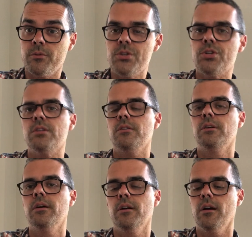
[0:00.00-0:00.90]
region,
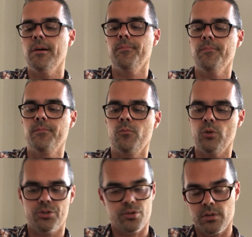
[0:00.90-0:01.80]

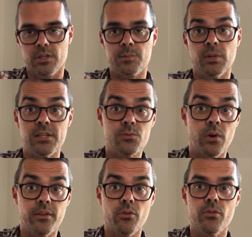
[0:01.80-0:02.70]
which explains
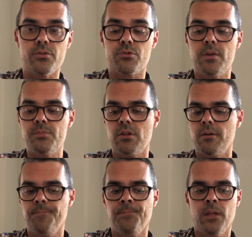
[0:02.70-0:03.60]
why they grow those grapes
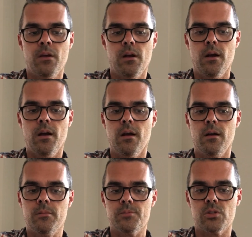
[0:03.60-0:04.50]
there.
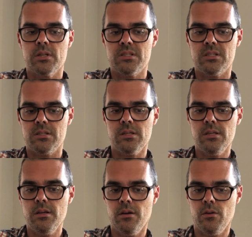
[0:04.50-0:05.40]
So let's
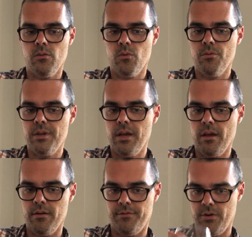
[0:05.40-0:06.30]
see what we
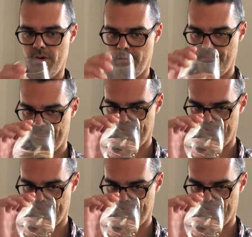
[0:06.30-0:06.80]
have here.